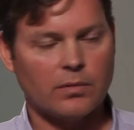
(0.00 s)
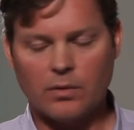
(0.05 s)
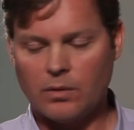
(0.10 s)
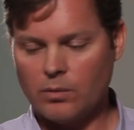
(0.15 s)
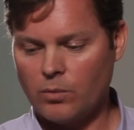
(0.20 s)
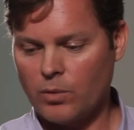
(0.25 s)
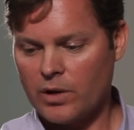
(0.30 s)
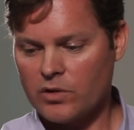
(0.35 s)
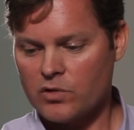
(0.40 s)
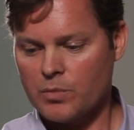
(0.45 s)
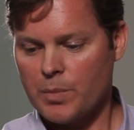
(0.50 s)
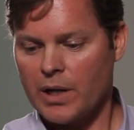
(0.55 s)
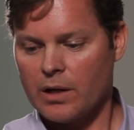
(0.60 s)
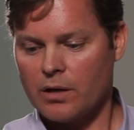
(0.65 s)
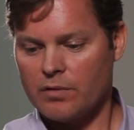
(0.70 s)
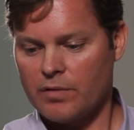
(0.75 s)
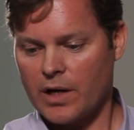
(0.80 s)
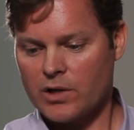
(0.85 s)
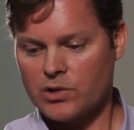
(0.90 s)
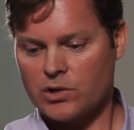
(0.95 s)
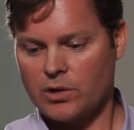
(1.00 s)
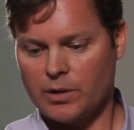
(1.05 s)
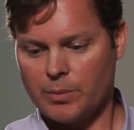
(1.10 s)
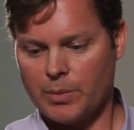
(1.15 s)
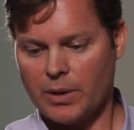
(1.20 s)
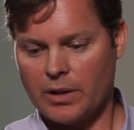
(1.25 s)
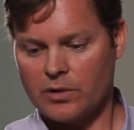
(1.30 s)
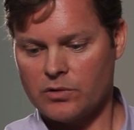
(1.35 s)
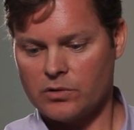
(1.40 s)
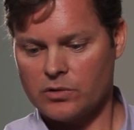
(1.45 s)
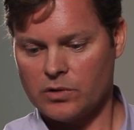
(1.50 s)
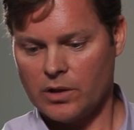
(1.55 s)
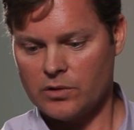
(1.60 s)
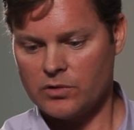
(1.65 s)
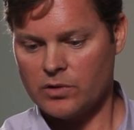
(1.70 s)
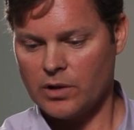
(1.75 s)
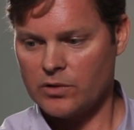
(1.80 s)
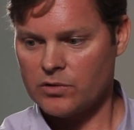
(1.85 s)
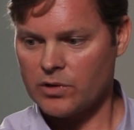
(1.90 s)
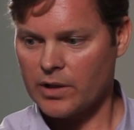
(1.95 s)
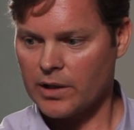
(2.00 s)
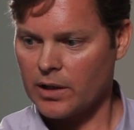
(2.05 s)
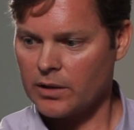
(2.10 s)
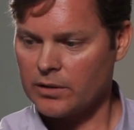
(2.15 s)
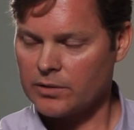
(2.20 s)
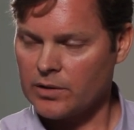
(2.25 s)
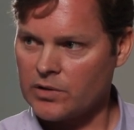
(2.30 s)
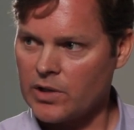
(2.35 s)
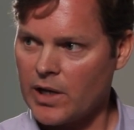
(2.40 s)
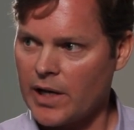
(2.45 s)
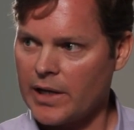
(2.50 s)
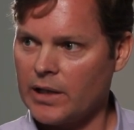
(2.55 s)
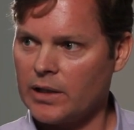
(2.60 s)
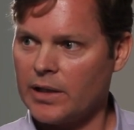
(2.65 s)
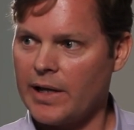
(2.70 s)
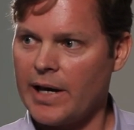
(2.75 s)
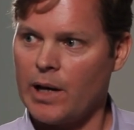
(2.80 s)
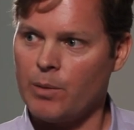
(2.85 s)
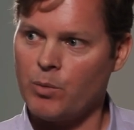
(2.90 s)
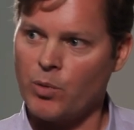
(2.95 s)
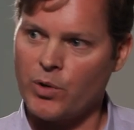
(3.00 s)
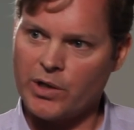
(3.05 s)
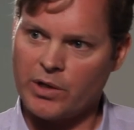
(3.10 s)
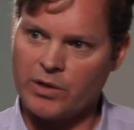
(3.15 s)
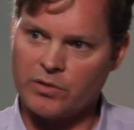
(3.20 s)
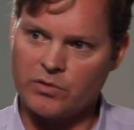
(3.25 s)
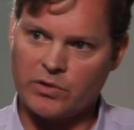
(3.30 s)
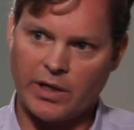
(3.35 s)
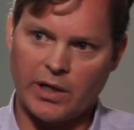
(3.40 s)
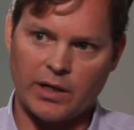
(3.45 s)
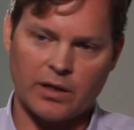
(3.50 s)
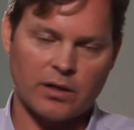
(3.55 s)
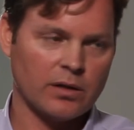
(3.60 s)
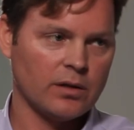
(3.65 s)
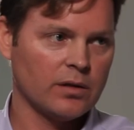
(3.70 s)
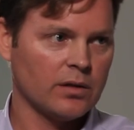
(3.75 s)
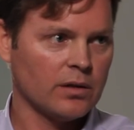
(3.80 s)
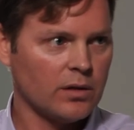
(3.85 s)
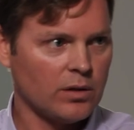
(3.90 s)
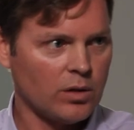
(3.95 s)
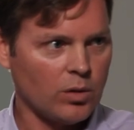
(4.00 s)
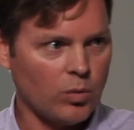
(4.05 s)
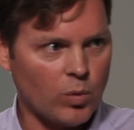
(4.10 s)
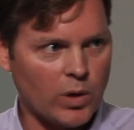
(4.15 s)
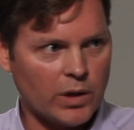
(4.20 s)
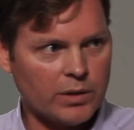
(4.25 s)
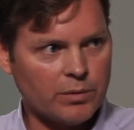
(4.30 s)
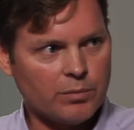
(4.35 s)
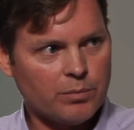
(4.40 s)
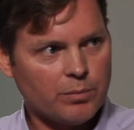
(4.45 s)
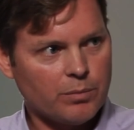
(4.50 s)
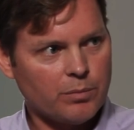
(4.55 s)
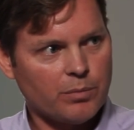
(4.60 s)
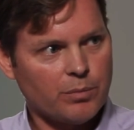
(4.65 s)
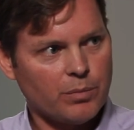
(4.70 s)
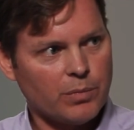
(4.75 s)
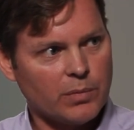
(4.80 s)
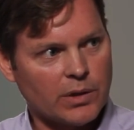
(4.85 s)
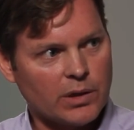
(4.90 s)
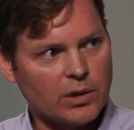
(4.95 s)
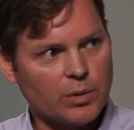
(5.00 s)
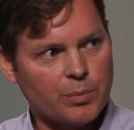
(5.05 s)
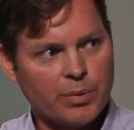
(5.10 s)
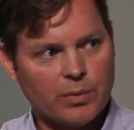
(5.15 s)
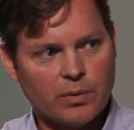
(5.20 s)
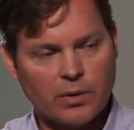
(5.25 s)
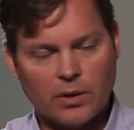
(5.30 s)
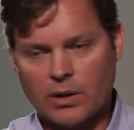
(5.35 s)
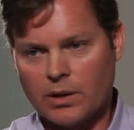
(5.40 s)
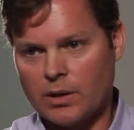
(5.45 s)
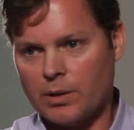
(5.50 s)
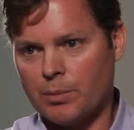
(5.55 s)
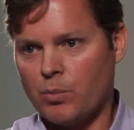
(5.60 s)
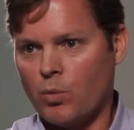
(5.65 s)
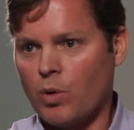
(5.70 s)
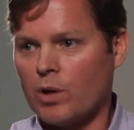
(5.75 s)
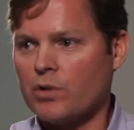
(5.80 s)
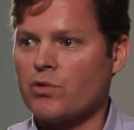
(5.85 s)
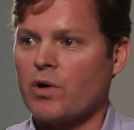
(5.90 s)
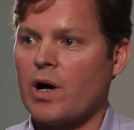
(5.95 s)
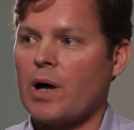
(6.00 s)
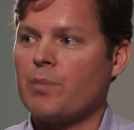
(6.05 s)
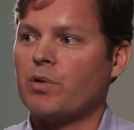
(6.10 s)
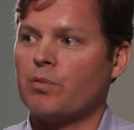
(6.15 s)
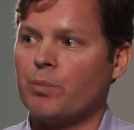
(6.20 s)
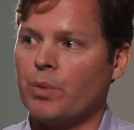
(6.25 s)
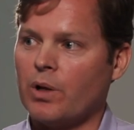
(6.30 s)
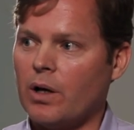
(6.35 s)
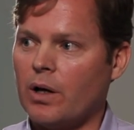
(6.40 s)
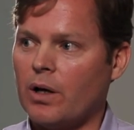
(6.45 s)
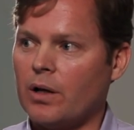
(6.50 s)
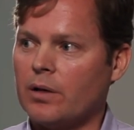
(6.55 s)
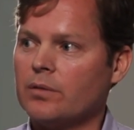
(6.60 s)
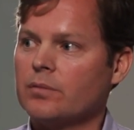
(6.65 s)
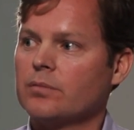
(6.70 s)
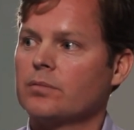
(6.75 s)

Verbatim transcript: what it's made of actually, but it's it's it's like a, a tiny lab where you can take one little uh, one drop of blood